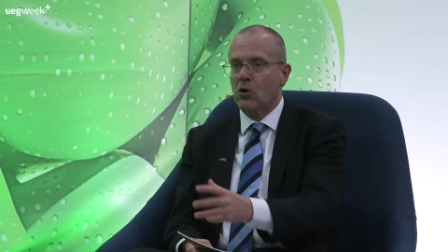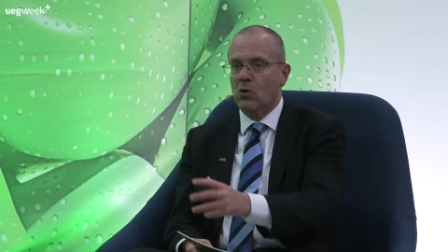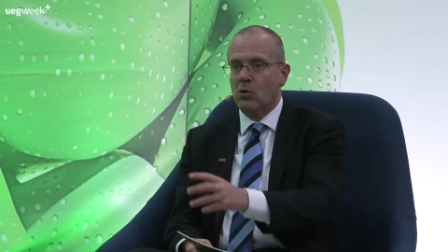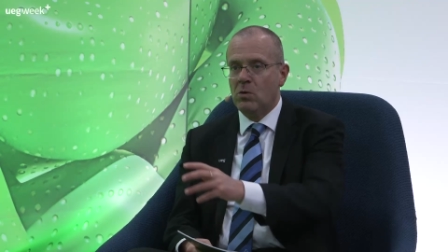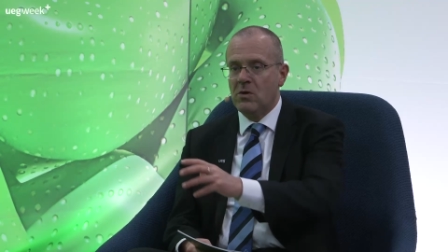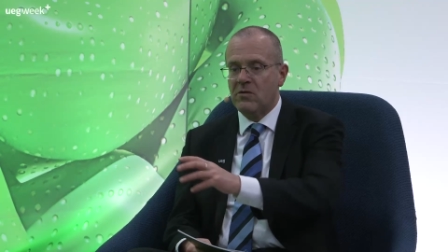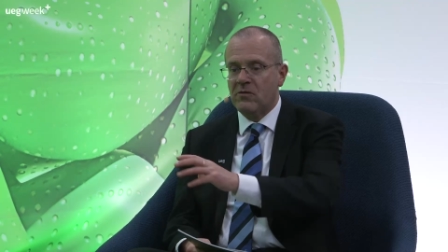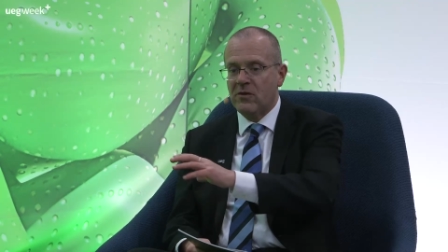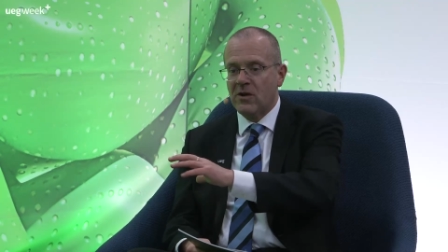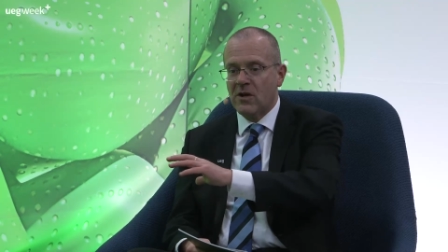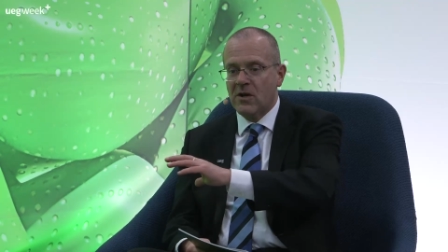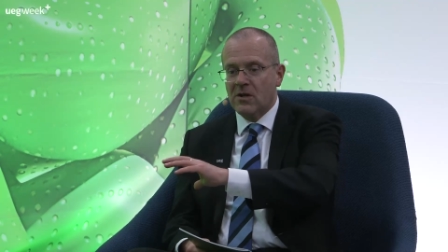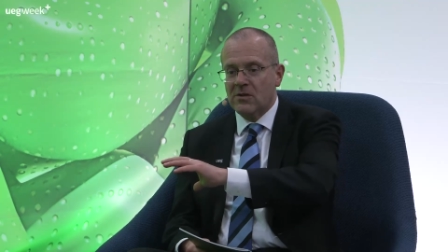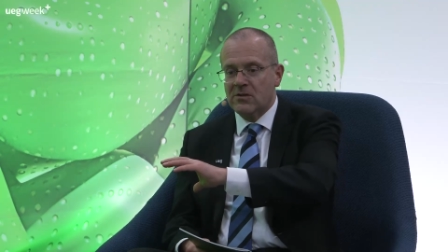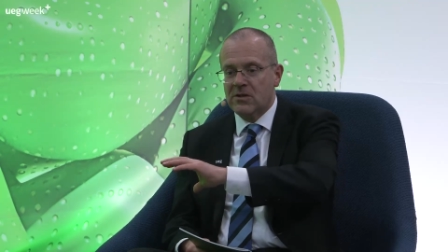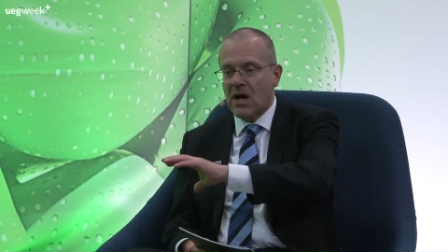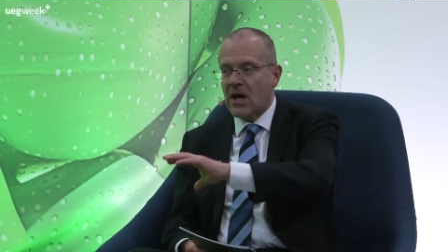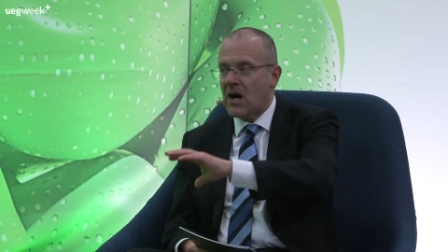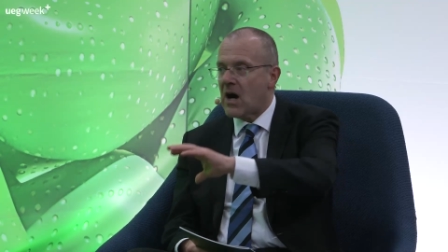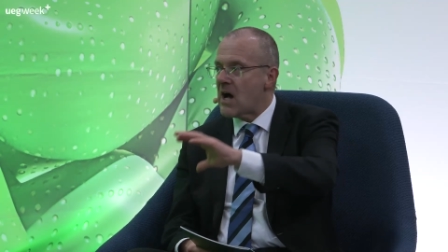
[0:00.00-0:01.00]
with
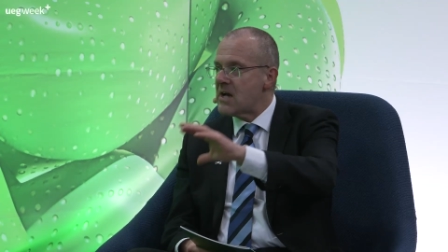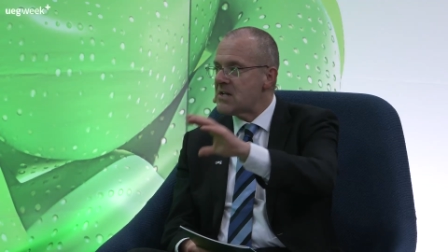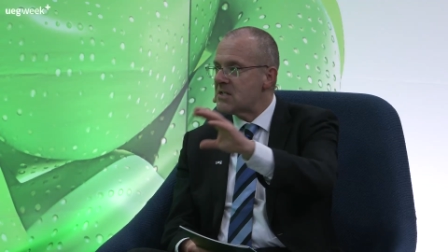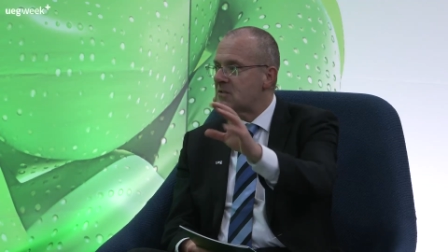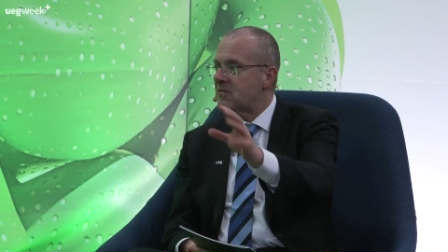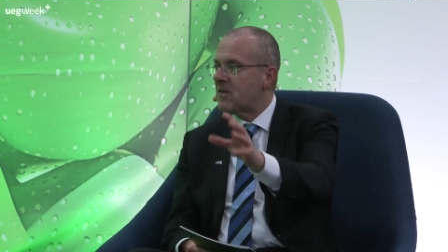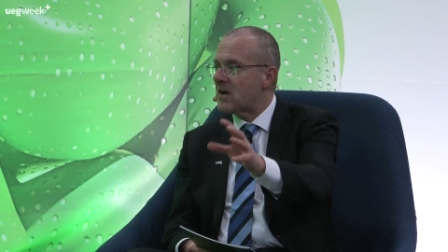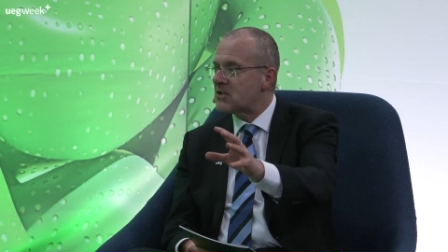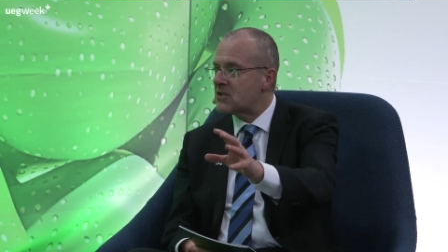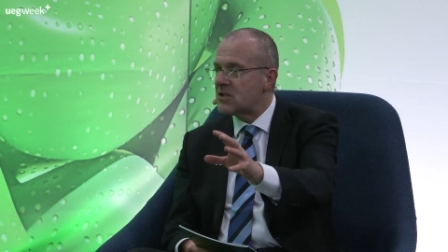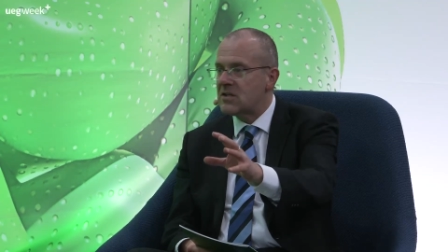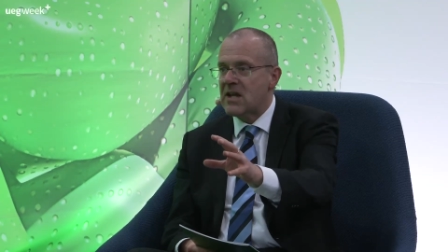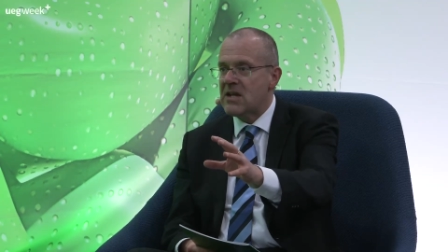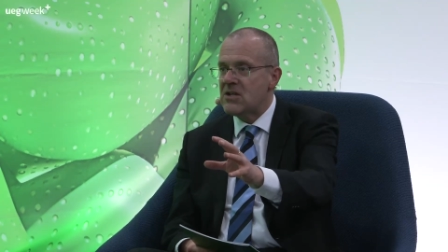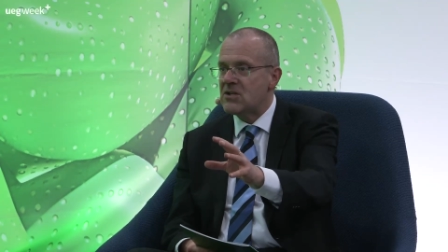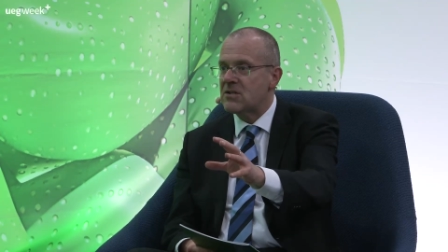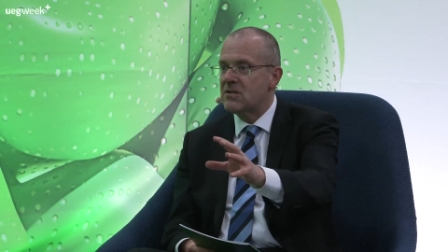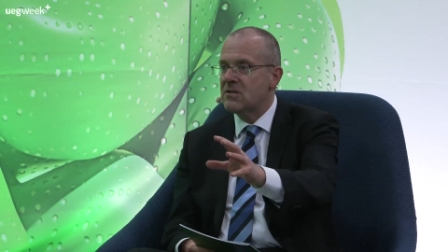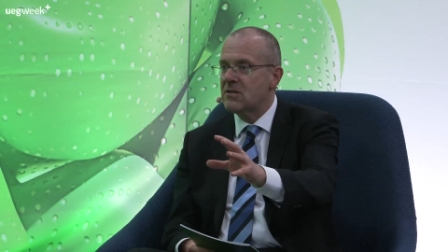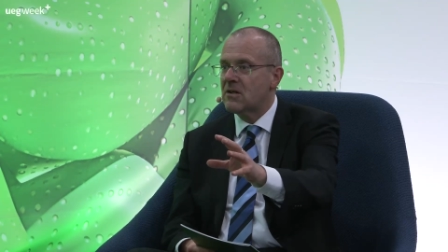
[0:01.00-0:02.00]
the highest
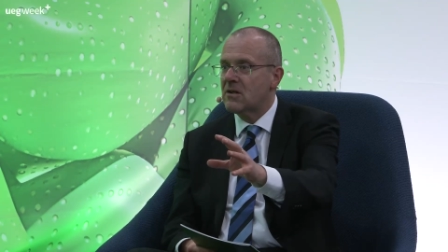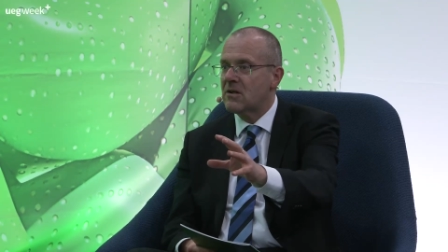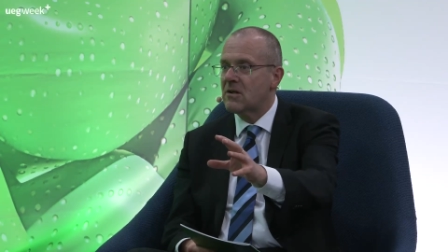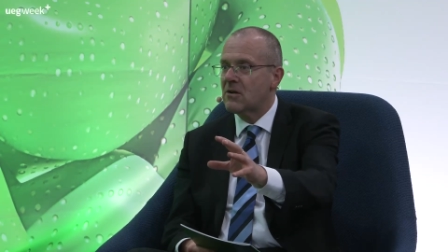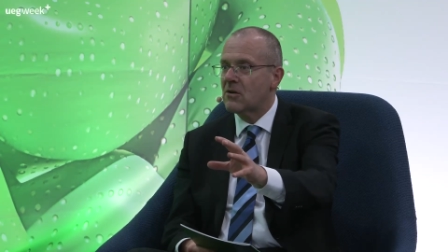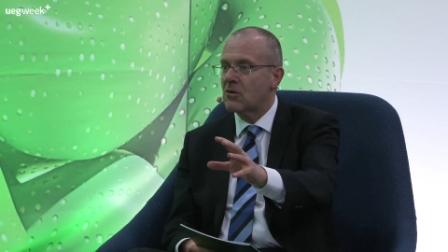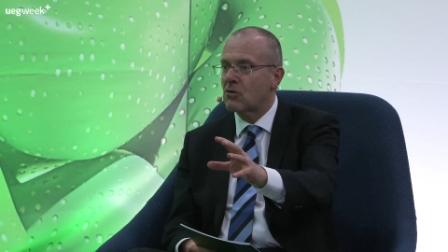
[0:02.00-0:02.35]
vaccination uh,